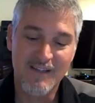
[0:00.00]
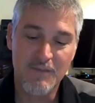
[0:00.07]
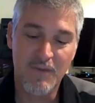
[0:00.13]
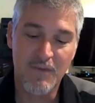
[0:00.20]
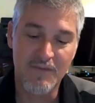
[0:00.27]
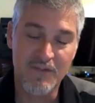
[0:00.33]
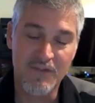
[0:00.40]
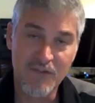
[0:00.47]

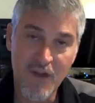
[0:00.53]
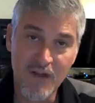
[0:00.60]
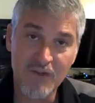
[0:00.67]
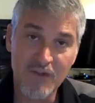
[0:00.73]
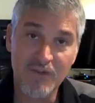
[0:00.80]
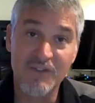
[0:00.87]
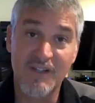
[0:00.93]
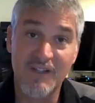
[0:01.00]
of the
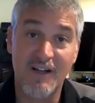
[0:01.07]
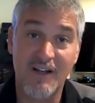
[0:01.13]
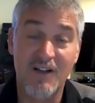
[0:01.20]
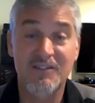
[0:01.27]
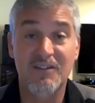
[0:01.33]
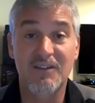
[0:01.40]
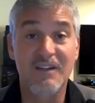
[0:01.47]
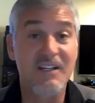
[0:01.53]
struggles and
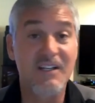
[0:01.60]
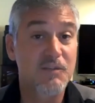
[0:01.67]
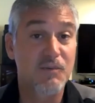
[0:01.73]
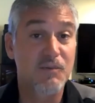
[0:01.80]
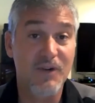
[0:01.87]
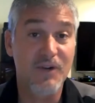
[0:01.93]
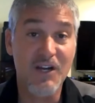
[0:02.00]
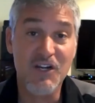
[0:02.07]
also the
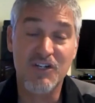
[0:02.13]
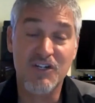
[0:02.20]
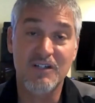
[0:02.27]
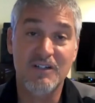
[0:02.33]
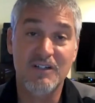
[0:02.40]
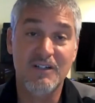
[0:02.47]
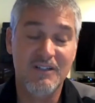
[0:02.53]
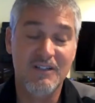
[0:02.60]

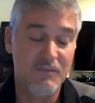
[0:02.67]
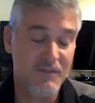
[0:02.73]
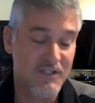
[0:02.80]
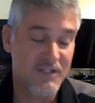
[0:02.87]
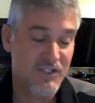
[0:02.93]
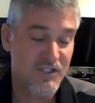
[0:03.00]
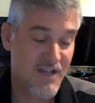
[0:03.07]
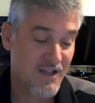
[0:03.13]
inspiration, some of the
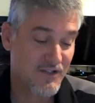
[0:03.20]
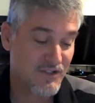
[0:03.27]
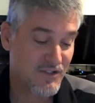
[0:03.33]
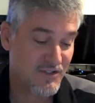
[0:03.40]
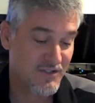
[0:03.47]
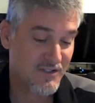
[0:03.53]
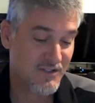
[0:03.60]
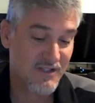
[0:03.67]

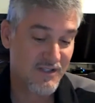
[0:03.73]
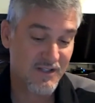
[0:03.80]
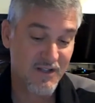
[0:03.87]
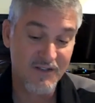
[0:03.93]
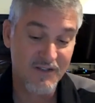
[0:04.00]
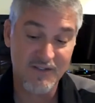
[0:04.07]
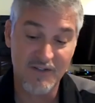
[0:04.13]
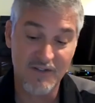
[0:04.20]
challenges, and
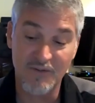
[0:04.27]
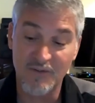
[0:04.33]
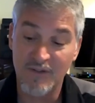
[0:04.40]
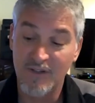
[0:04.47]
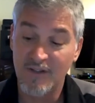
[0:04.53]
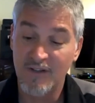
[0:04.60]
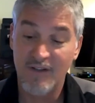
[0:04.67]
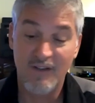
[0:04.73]
also
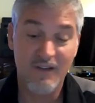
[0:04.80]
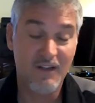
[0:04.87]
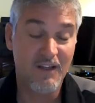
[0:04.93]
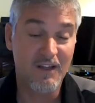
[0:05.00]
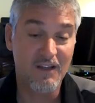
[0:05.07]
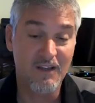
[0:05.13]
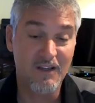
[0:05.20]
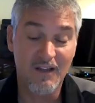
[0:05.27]

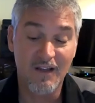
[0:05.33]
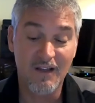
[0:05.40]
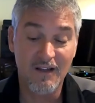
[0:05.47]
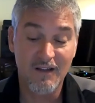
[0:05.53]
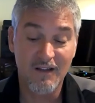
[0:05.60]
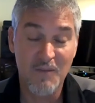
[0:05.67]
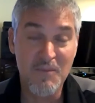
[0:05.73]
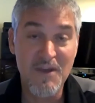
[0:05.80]
the
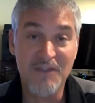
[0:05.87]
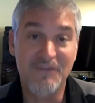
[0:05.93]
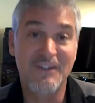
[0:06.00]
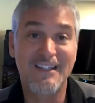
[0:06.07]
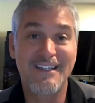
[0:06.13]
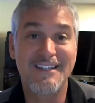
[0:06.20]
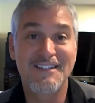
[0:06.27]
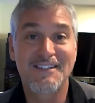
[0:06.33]

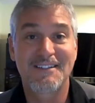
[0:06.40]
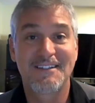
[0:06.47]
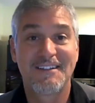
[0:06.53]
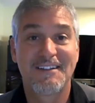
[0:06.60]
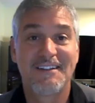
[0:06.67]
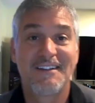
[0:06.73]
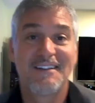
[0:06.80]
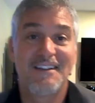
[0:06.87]
epiphanies
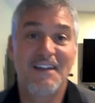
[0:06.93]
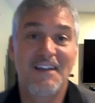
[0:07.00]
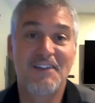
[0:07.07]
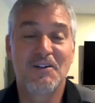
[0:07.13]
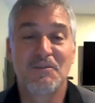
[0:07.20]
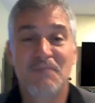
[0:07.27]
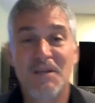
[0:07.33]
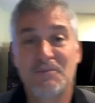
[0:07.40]
that
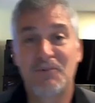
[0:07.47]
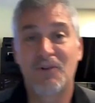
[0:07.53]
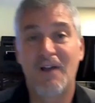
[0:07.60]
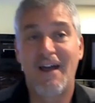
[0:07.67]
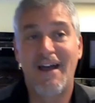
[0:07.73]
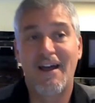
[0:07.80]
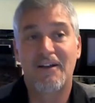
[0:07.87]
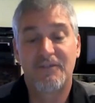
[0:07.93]
young people
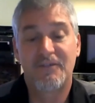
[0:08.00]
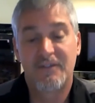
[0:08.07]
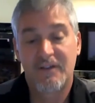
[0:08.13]
have.